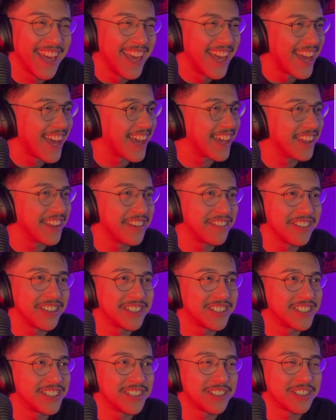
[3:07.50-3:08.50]
I love that
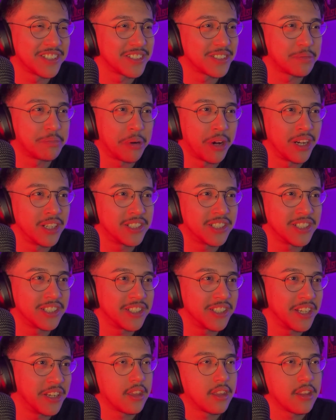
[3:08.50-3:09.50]
she's just
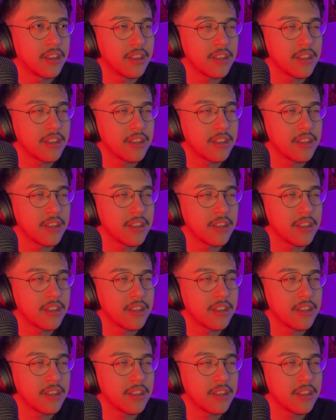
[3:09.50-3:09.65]
punching them.